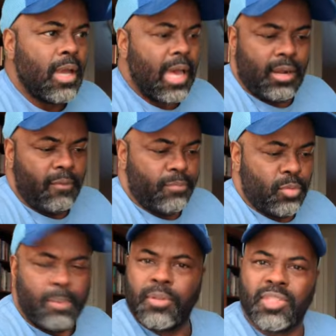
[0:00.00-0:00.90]
I don't know. Do
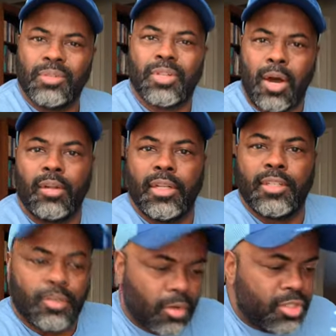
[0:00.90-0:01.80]
people still call
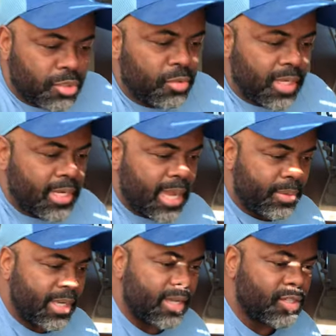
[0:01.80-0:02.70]
it gratuity
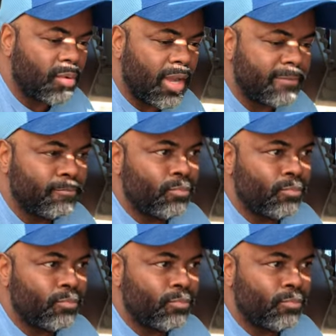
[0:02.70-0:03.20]
nowadays? Right?